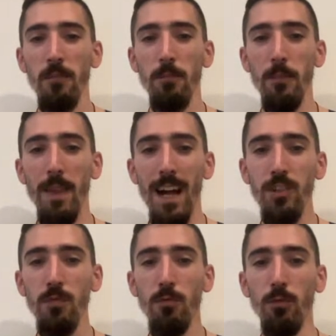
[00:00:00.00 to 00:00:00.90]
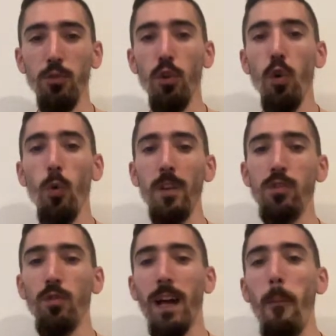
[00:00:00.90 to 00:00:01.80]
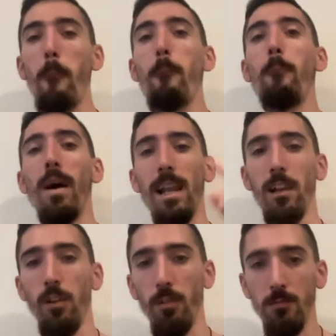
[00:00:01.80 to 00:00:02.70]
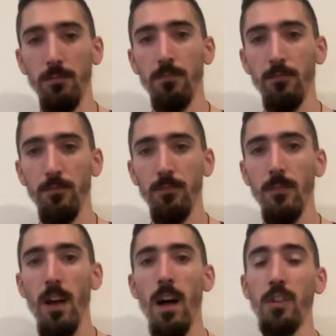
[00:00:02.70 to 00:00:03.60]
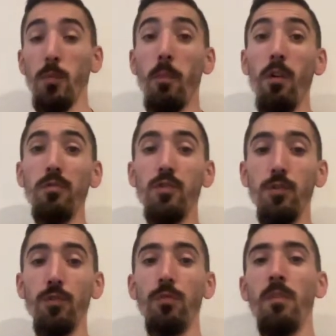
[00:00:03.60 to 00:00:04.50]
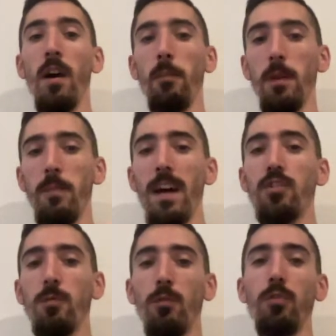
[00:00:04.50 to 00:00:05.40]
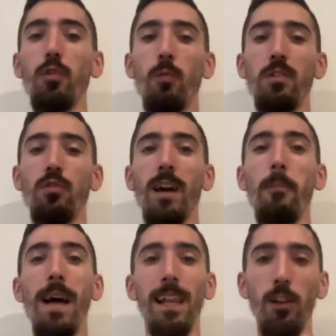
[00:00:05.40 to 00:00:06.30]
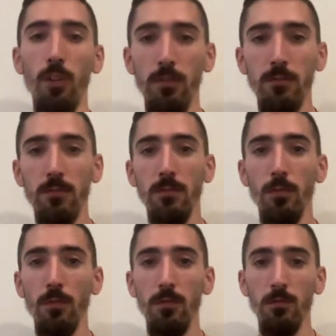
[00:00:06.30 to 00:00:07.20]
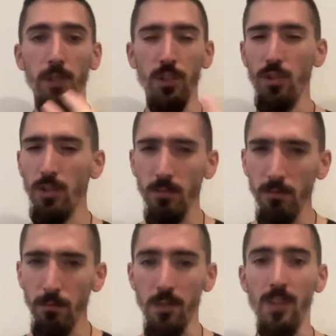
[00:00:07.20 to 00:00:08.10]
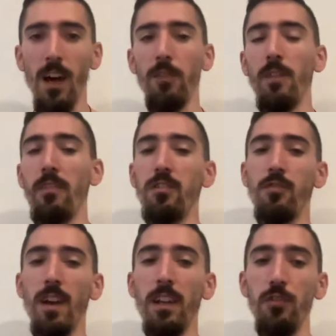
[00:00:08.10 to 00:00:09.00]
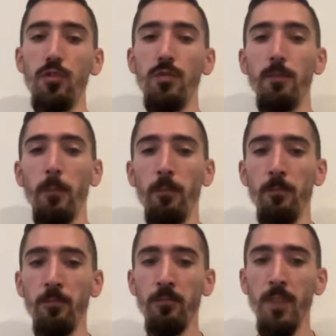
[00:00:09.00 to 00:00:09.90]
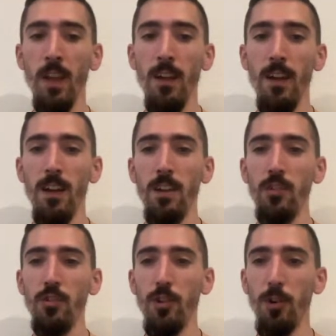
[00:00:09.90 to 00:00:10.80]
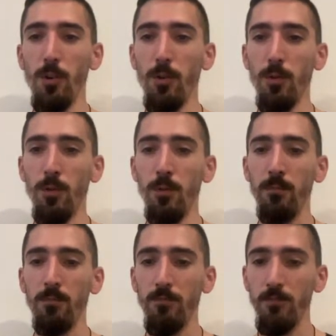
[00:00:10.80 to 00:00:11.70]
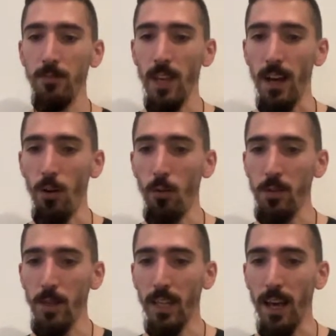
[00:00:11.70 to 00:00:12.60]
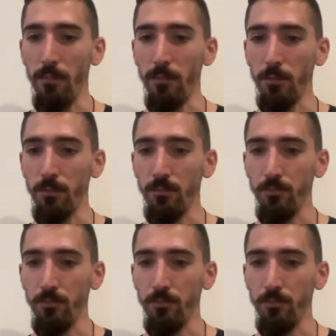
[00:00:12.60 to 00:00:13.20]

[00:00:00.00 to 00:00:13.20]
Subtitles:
Mi piace molto questo cappello, as opposed to mi piace molto questo capello, which would sound very strange. So, yeah, always be careful.